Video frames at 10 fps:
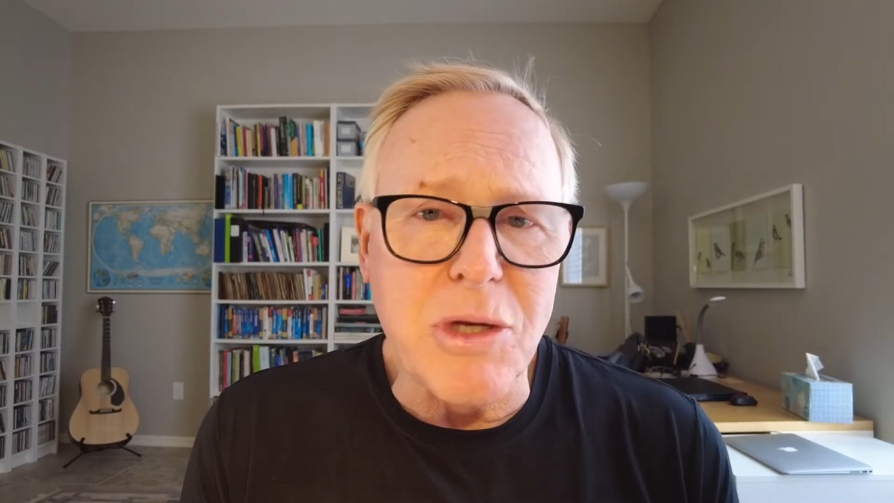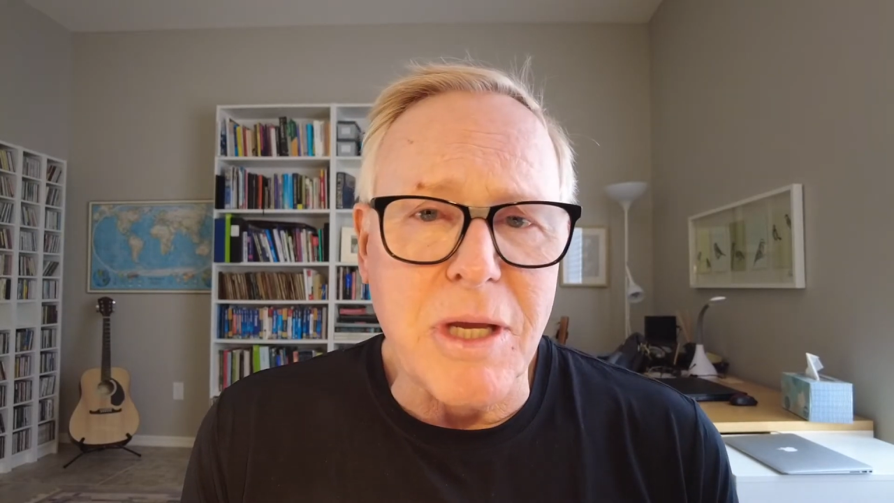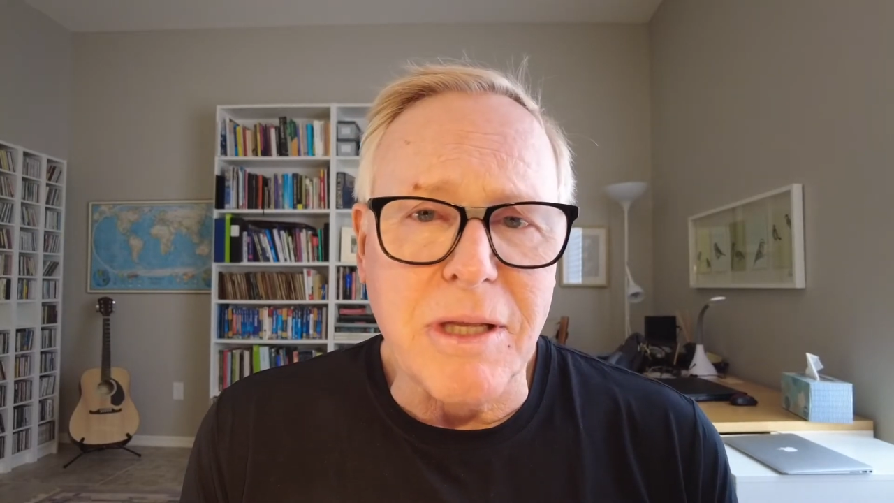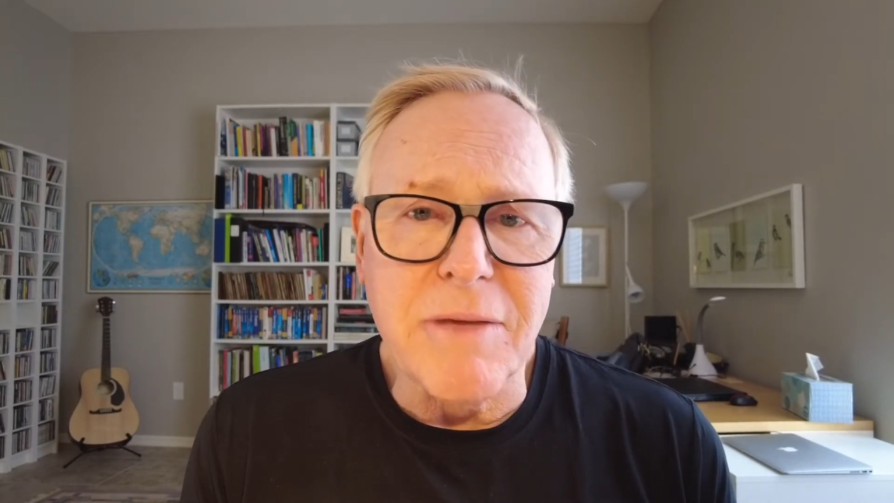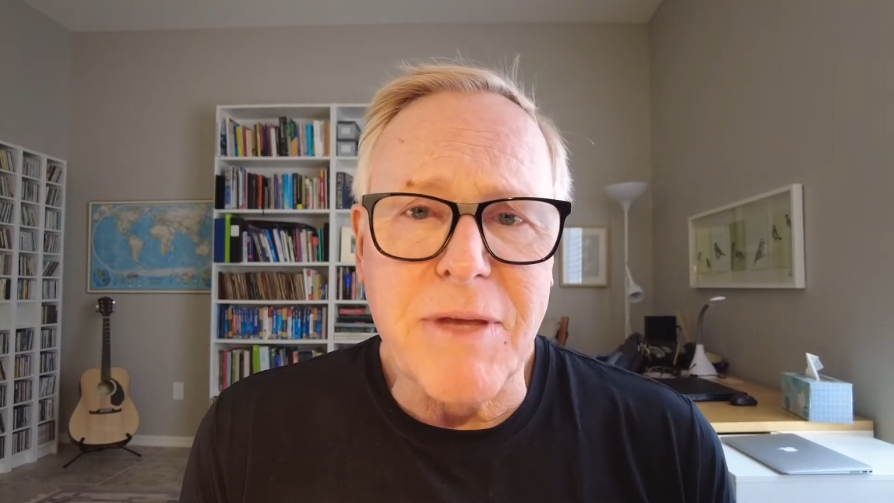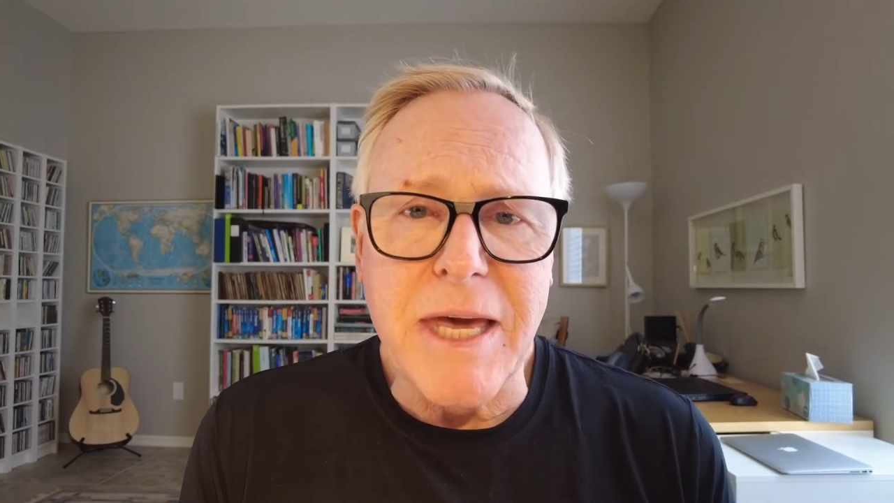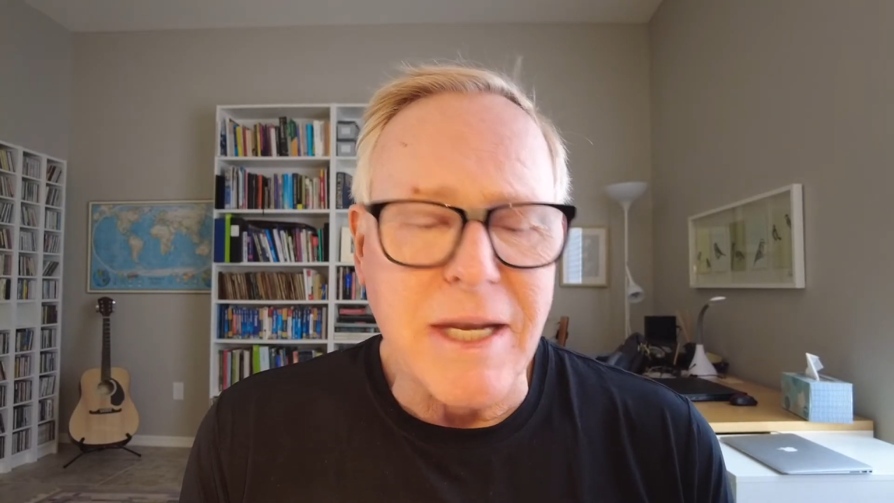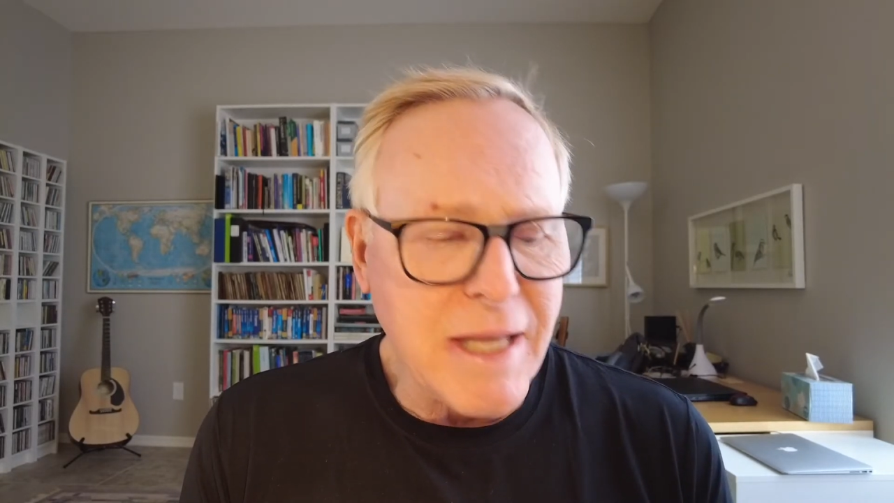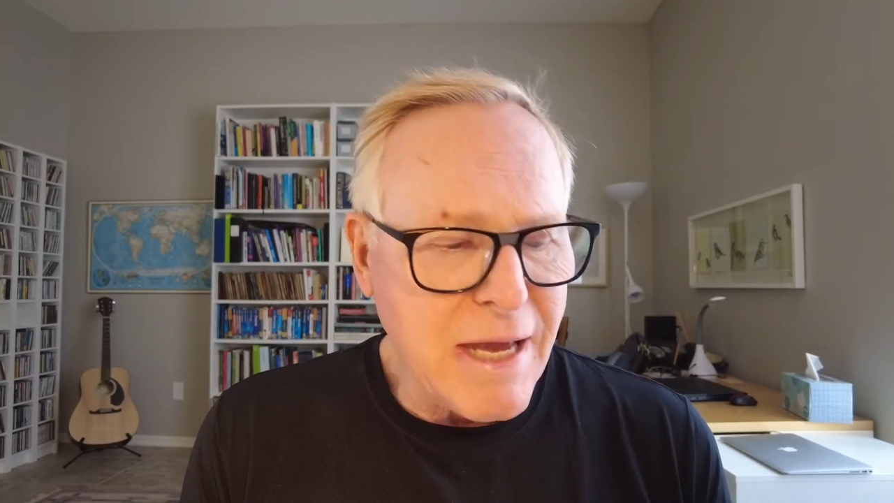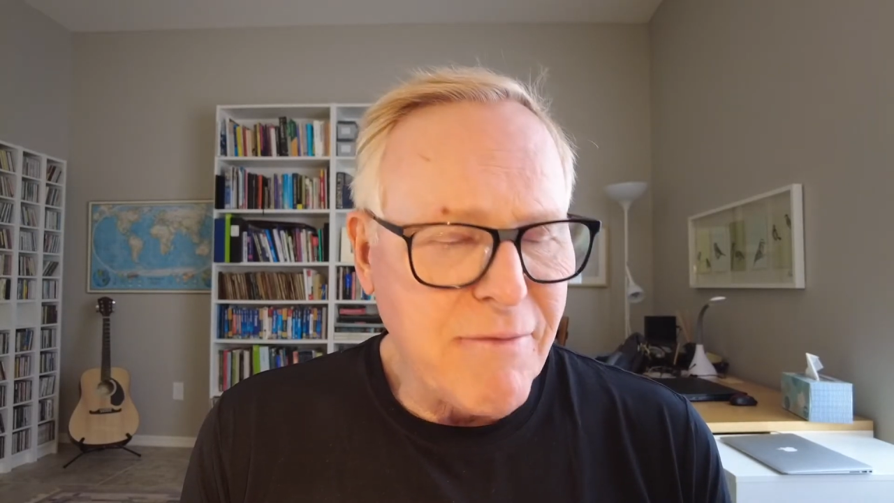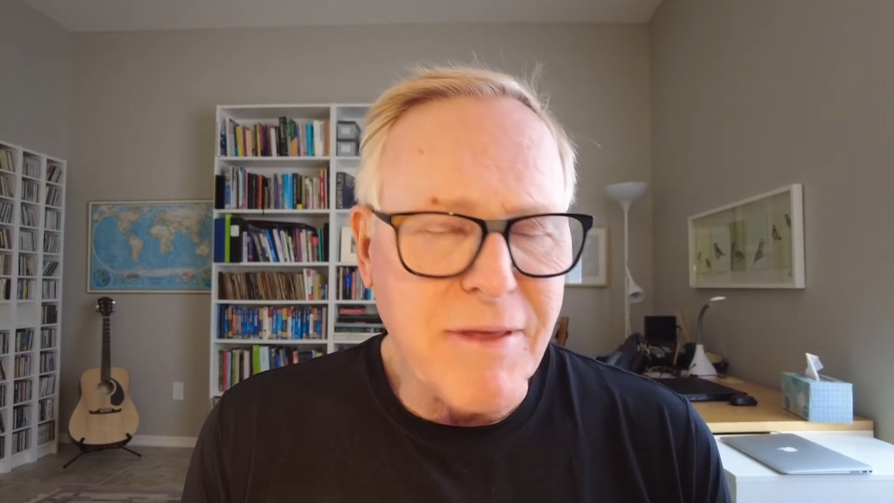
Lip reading: live the kind of life